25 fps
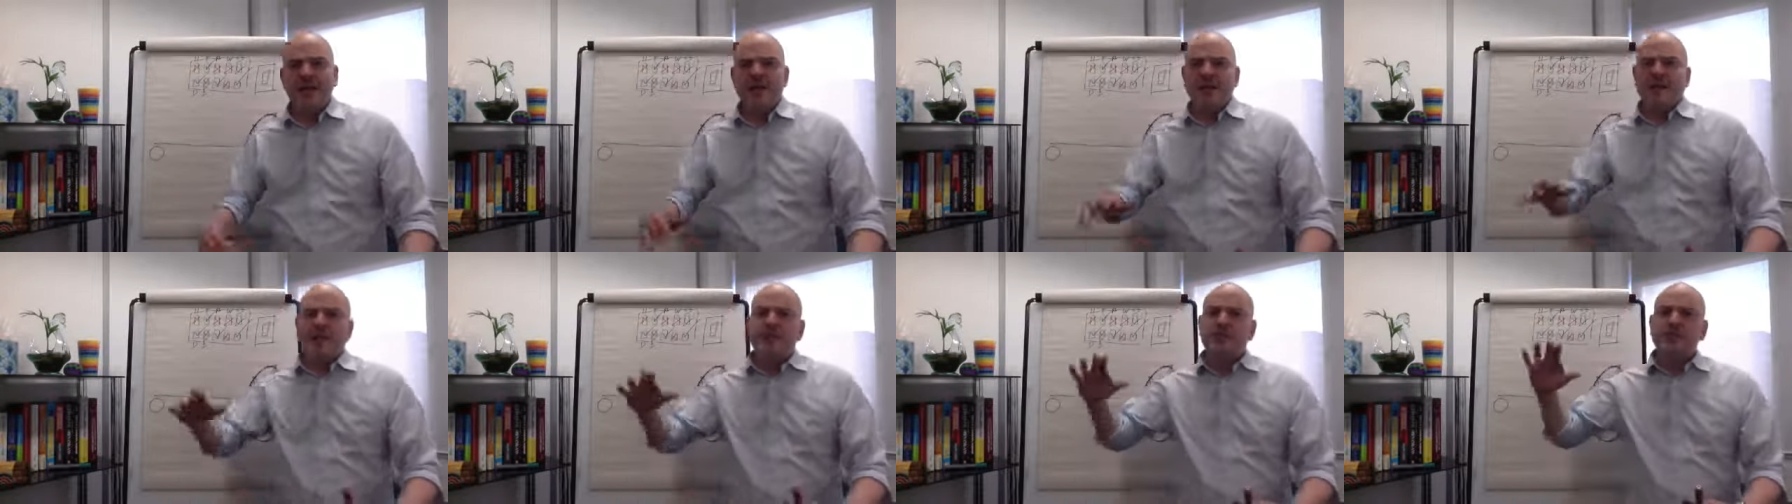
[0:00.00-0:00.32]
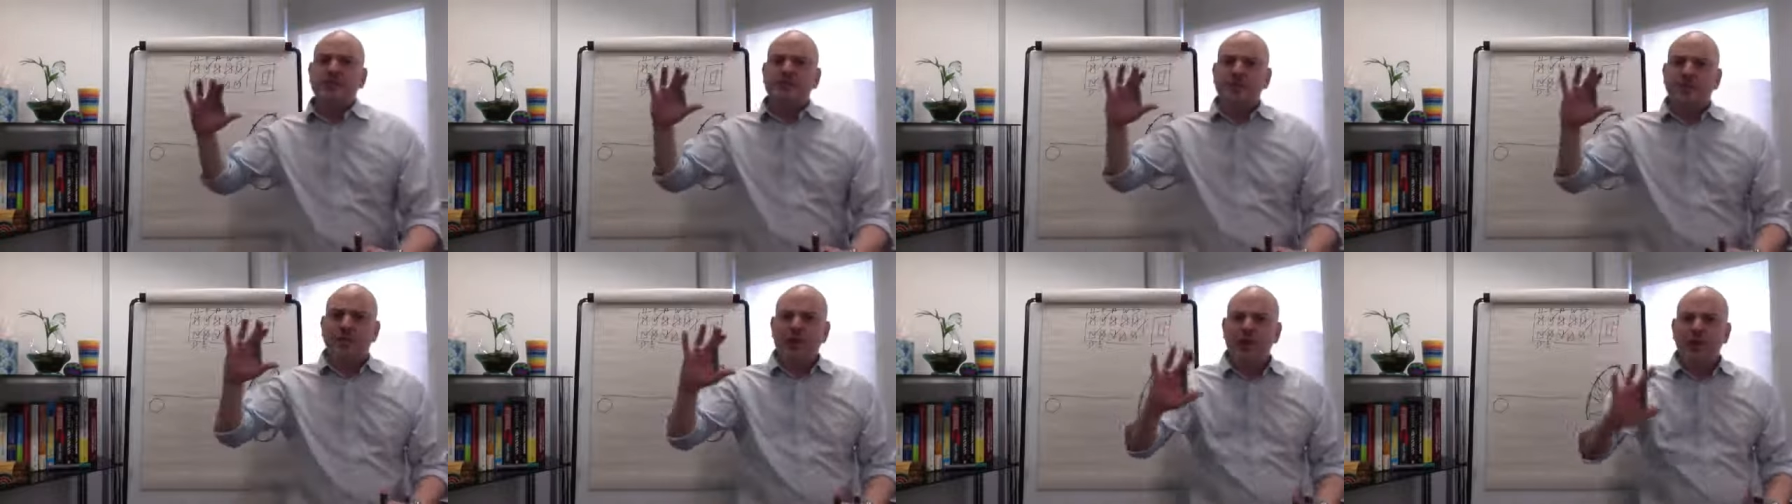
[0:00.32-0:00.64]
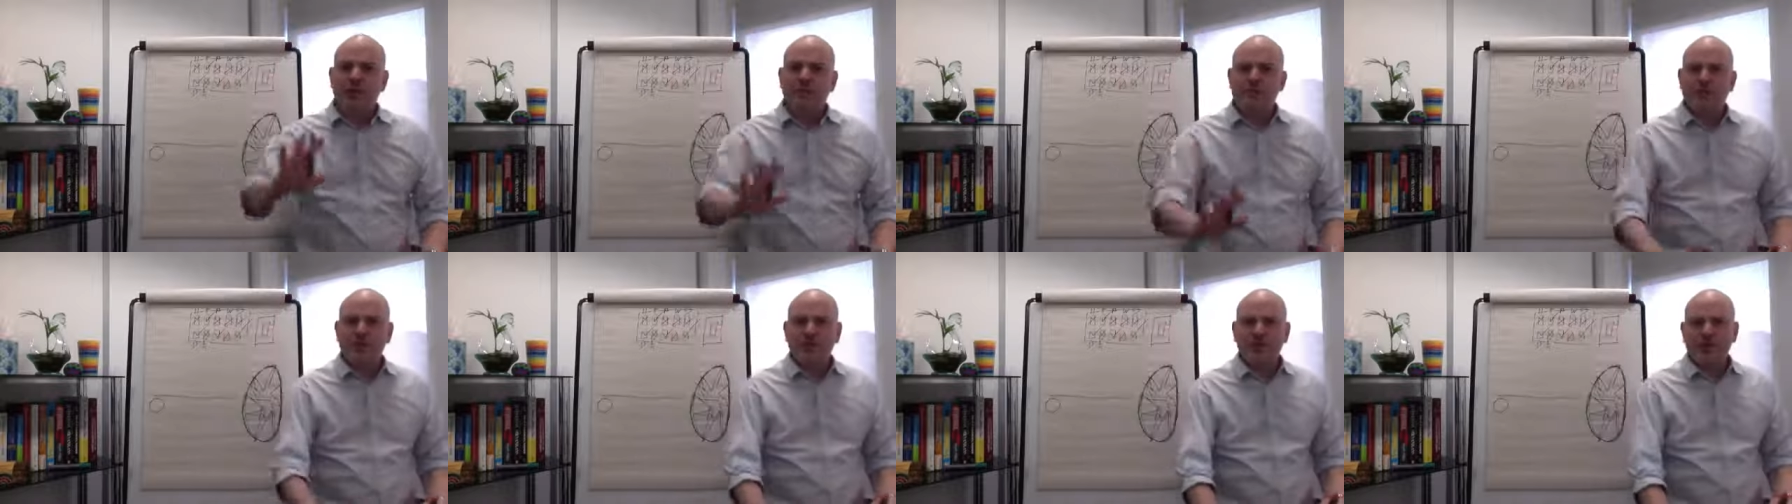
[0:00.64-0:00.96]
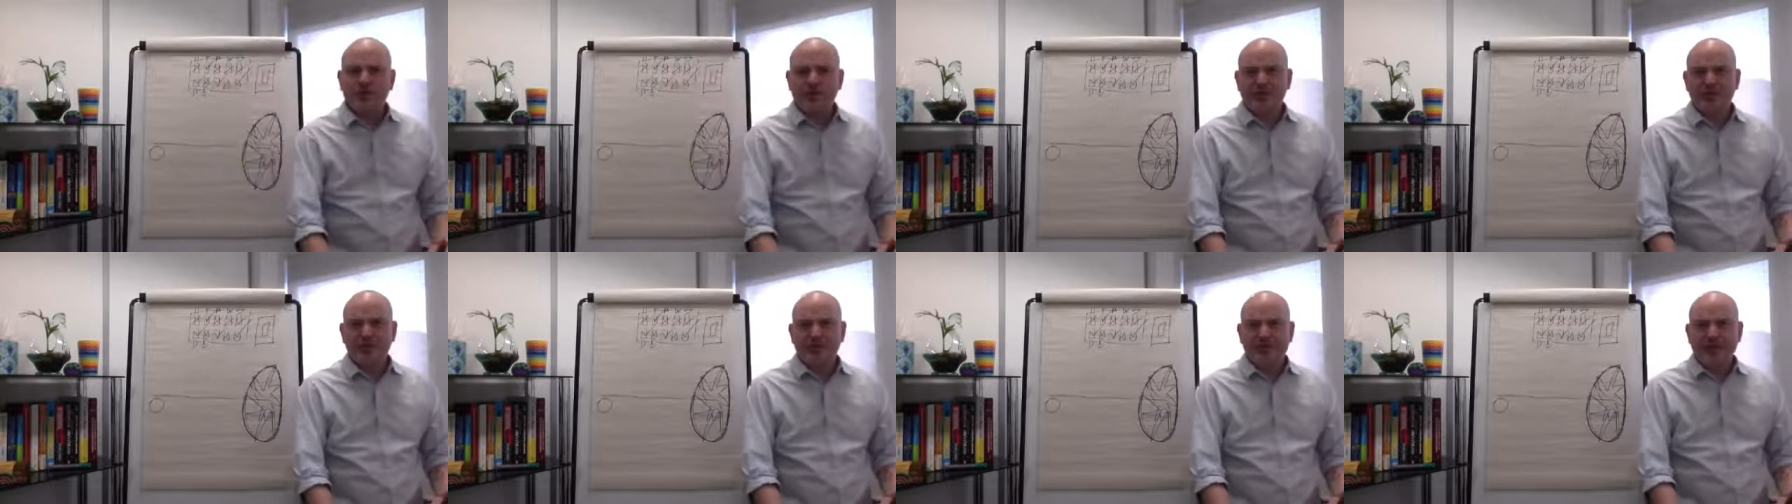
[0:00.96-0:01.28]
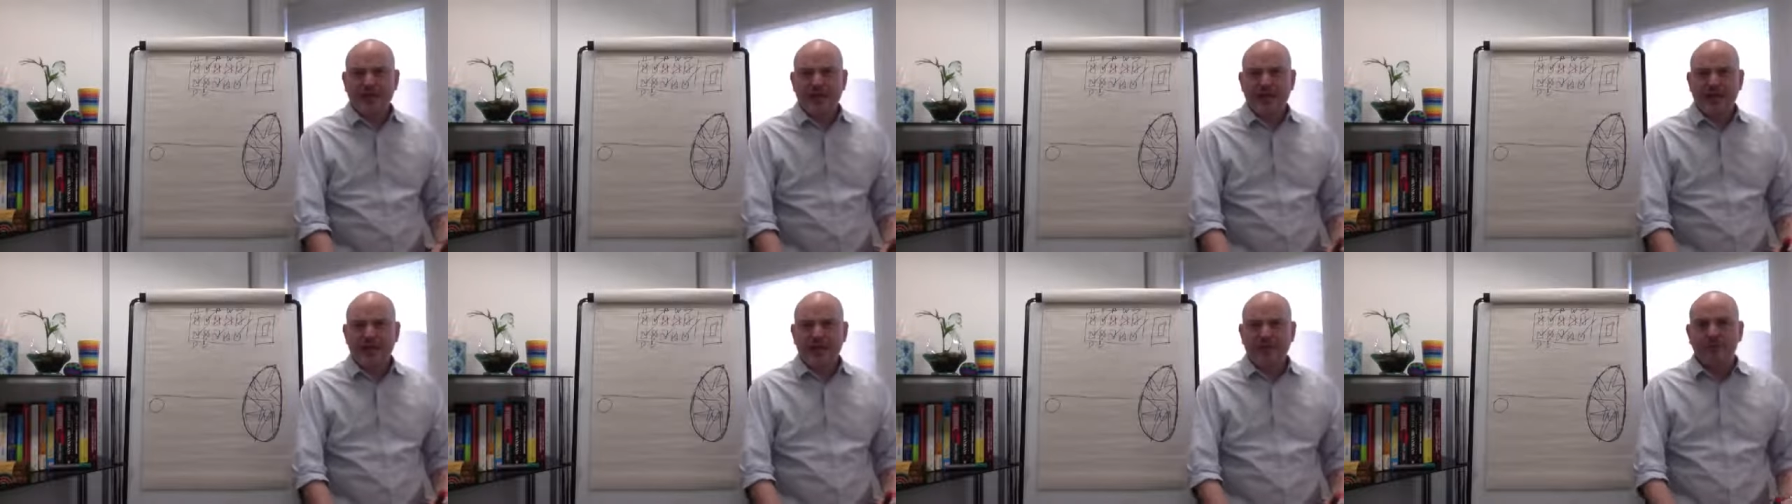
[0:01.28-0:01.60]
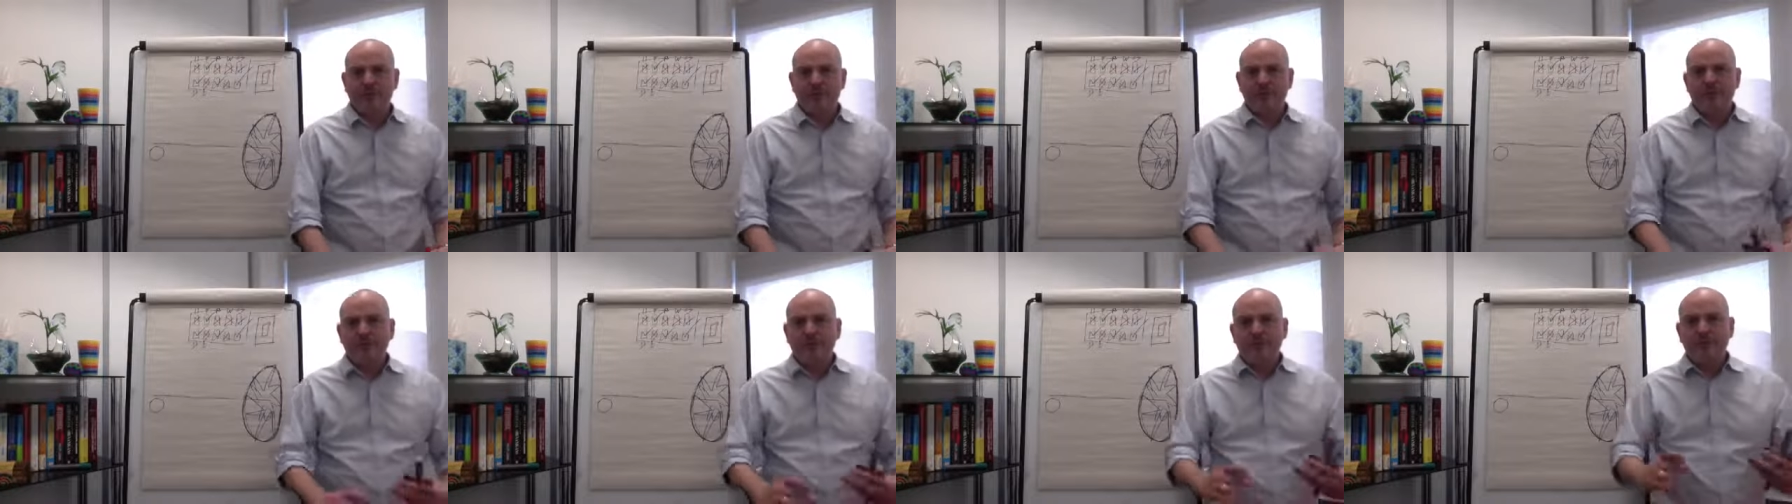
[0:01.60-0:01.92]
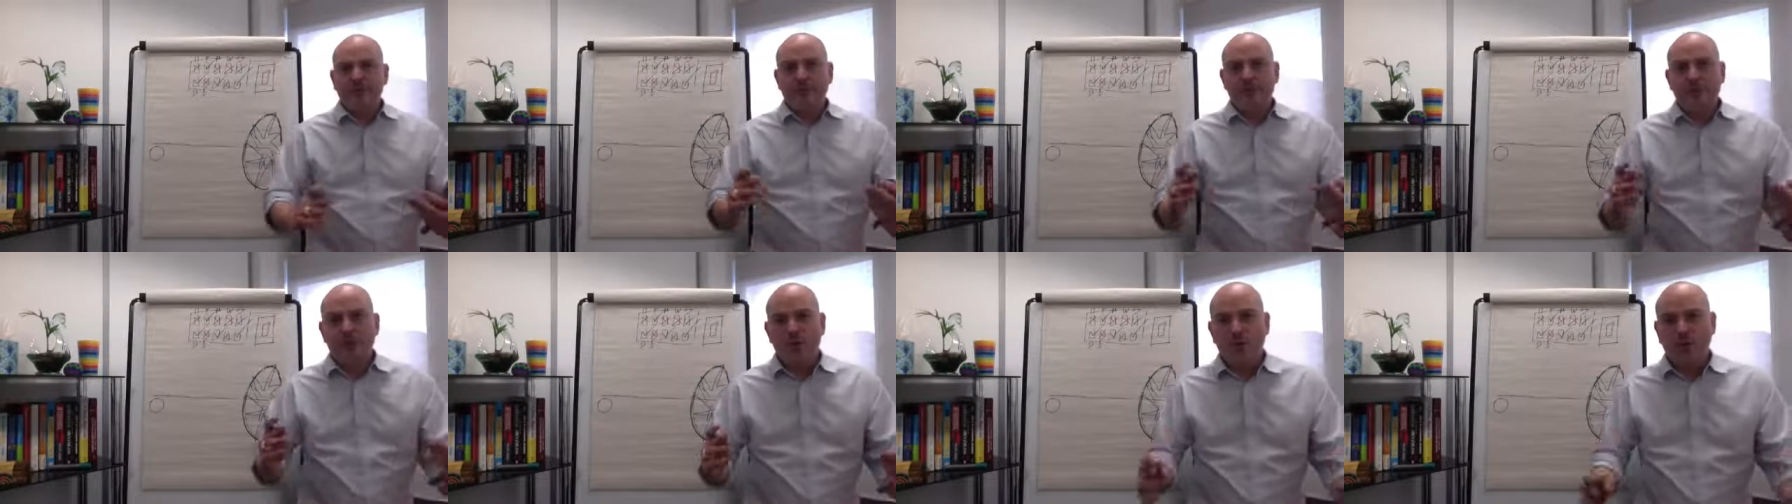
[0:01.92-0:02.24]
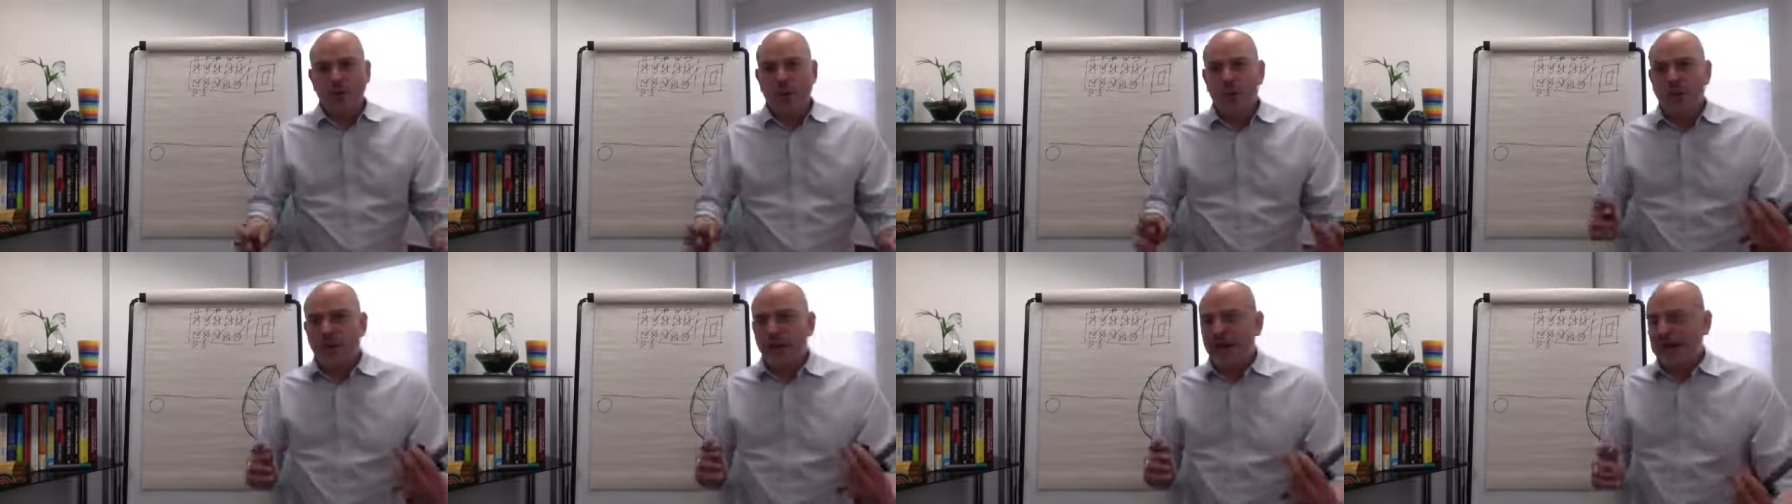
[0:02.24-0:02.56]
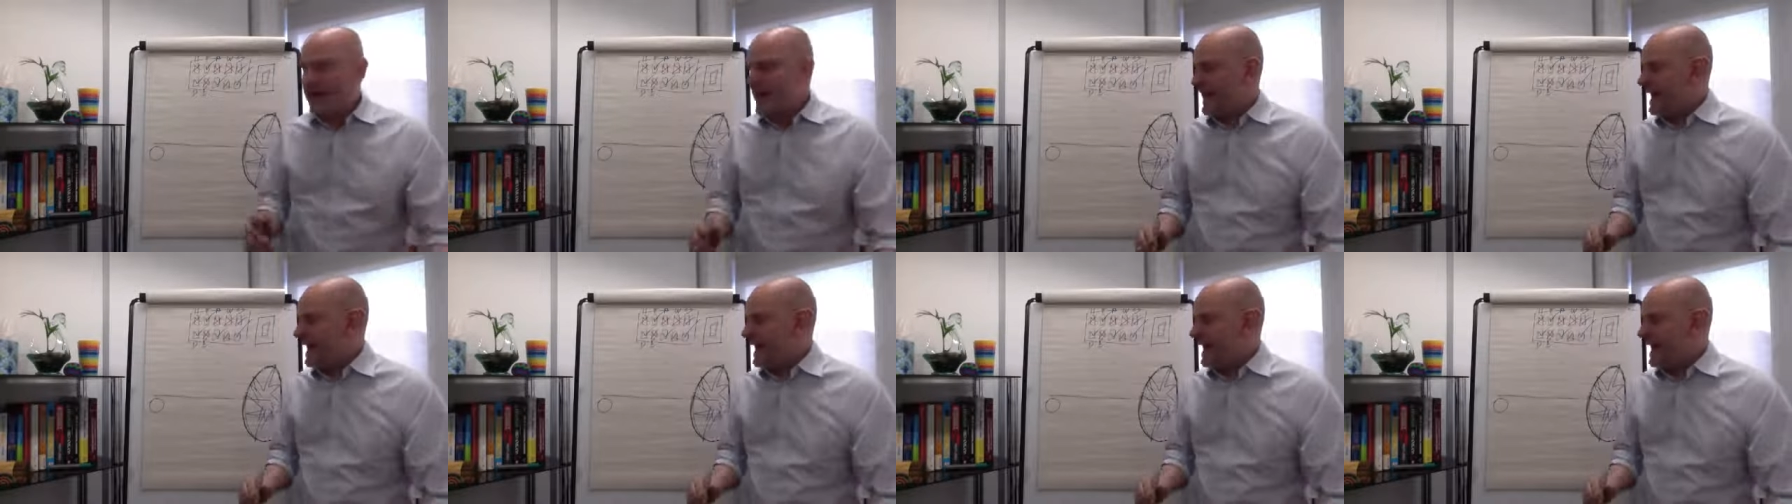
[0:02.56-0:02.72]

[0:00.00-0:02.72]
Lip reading: They try and push it down. But all that